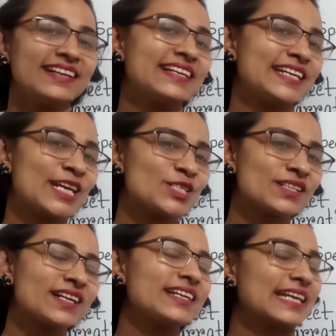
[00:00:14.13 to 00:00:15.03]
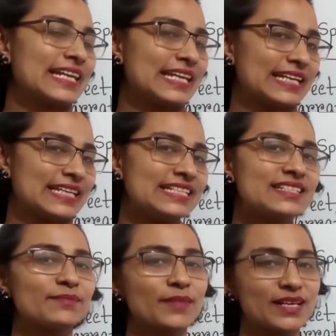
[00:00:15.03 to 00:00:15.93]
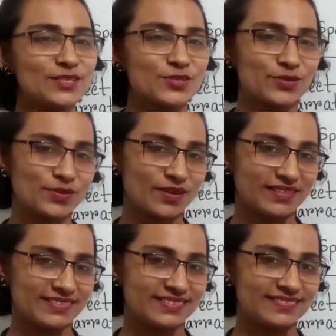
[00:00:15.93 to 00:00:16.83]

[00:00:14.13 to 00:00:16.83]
lecturer in English, Milestone College.